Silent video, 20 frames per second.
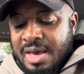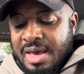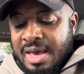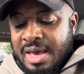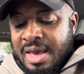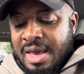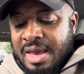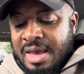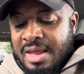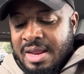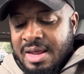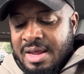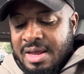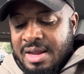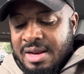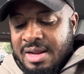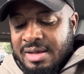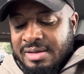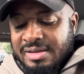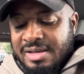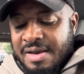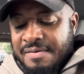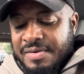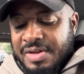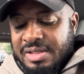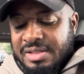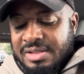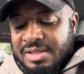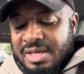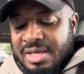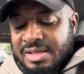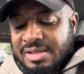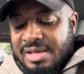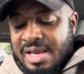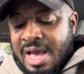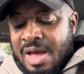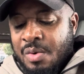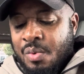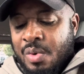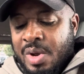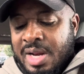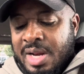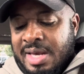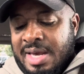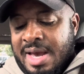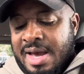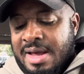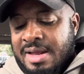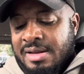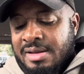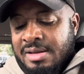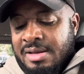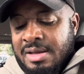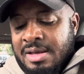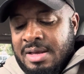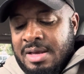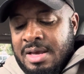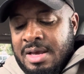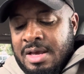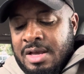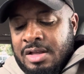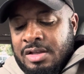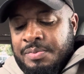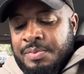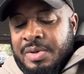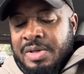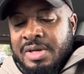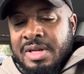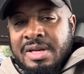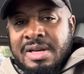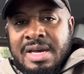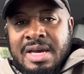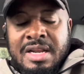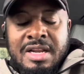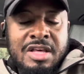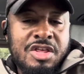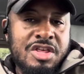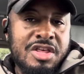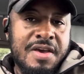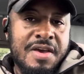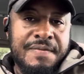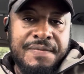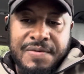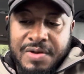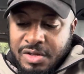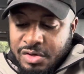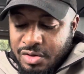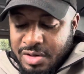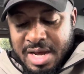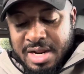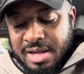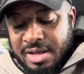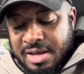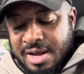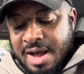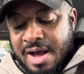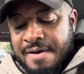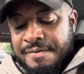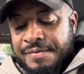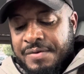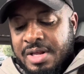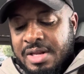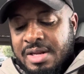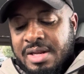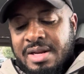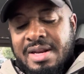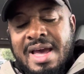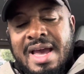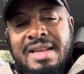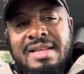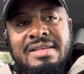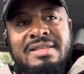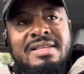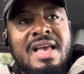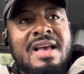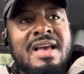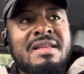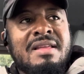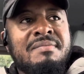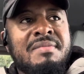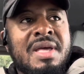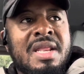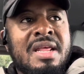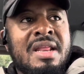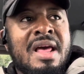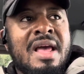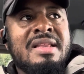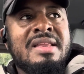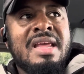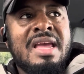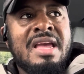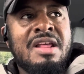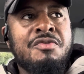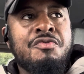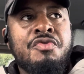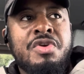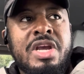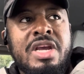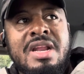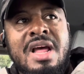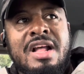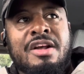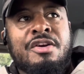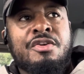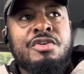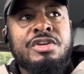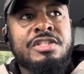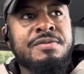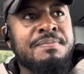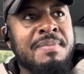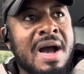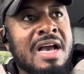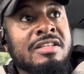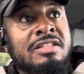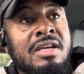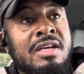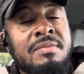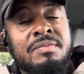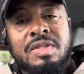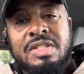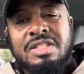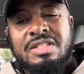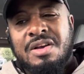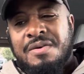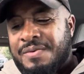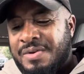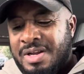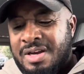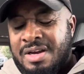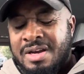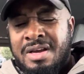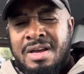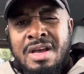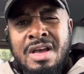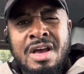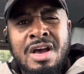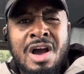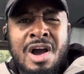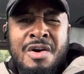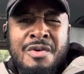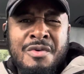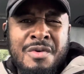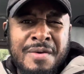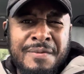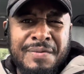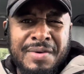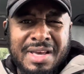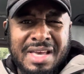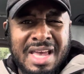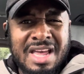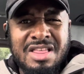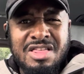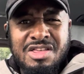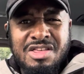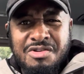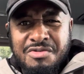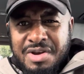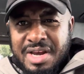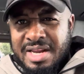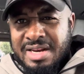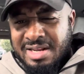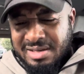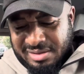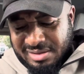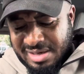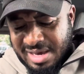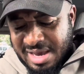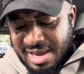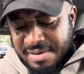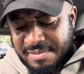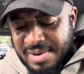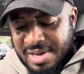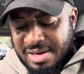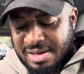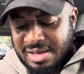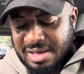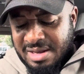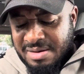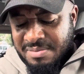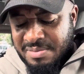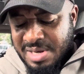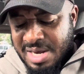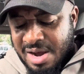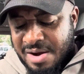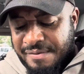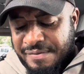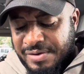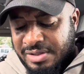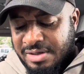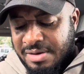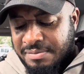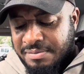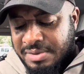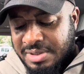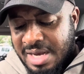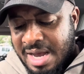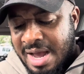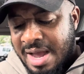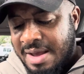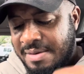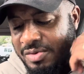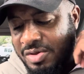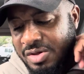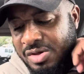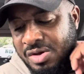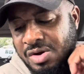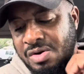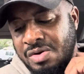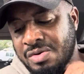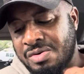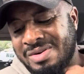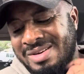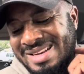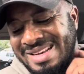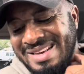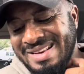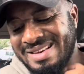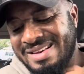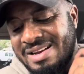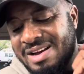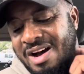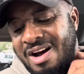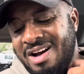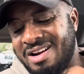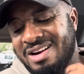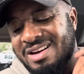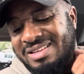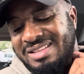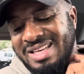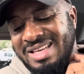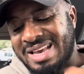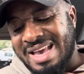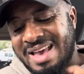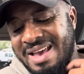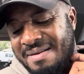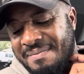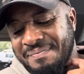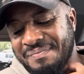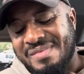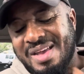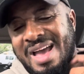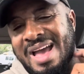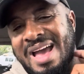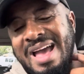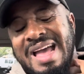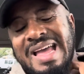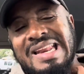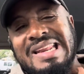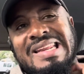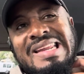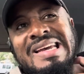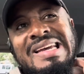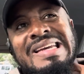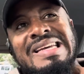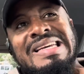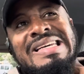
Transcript: in the 76th. And Willian to put the nail in Sheffield United coffin in the 92nd minute. I did read that Chris Basham suffered a horrific injury in this game, and he'll be out for some time. So, hard luck to him. And